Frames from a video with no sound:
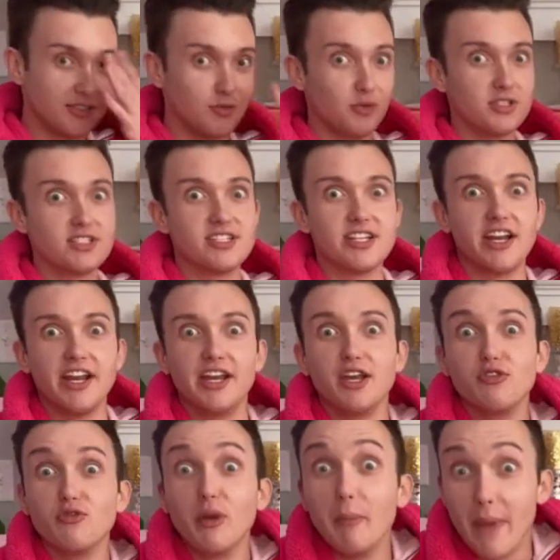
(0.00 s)
It's ones that I
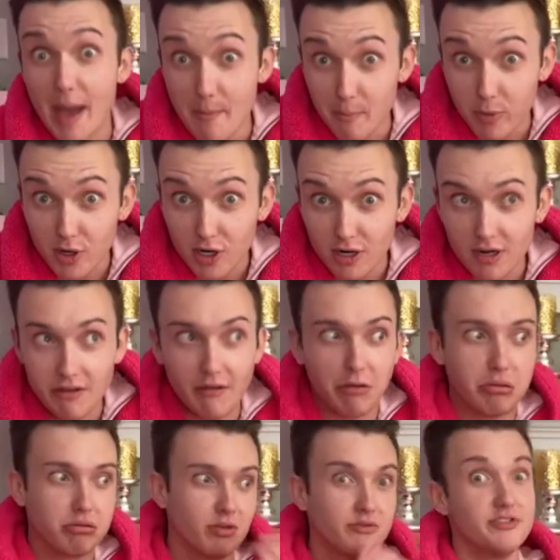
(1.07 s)
can remember. Oh,
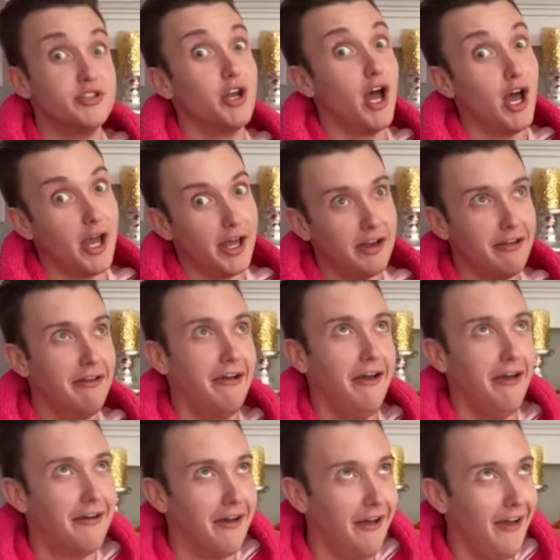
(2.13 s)
mm-hmm. None.